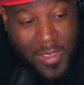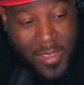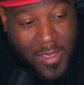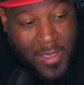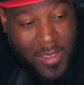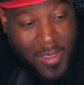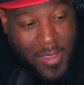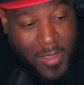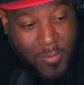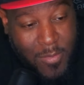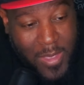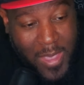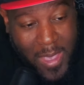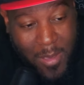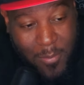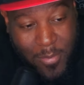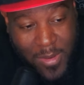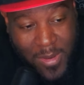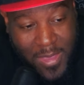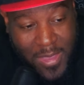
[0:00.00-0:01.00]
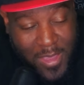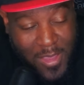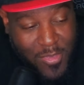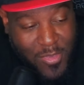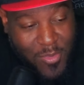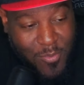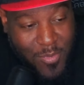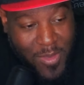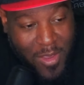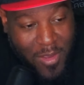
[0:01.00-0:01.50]
happening here in
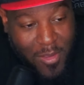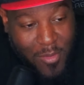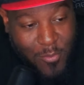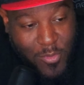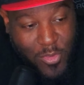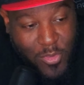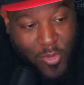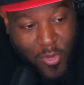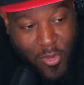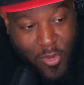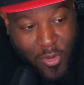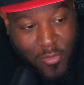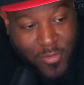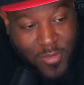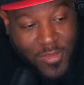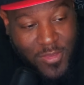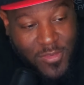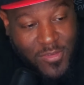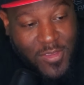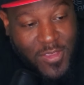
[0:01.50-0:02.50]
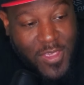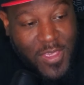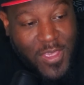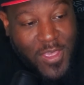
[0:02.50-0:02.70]
the background with the orange.